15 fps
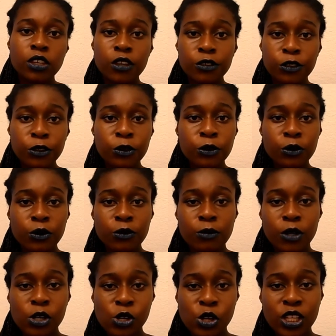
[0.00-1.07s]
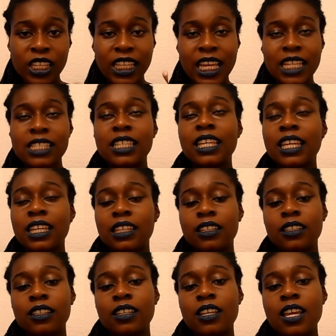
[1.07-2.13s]
go through your monologue yet
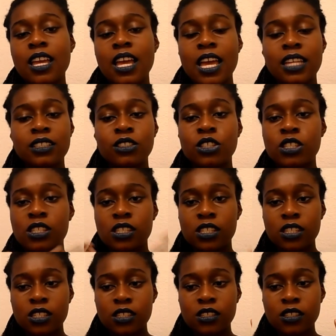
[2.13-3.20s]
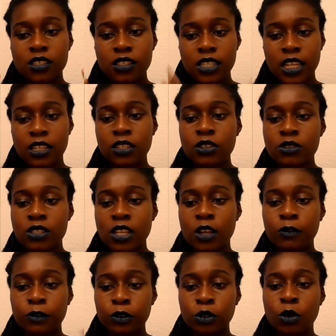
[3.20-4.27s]
again, and just center
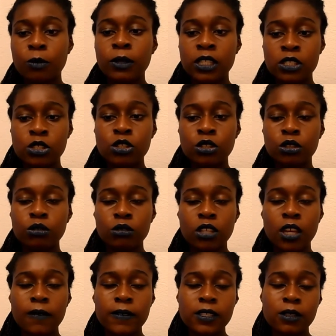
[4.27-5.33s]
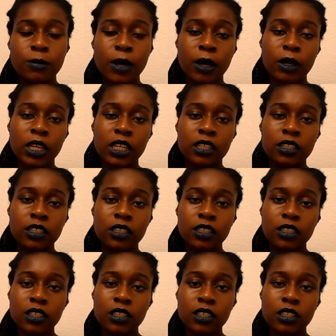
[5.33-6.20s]
yourself, not be too nervous about it.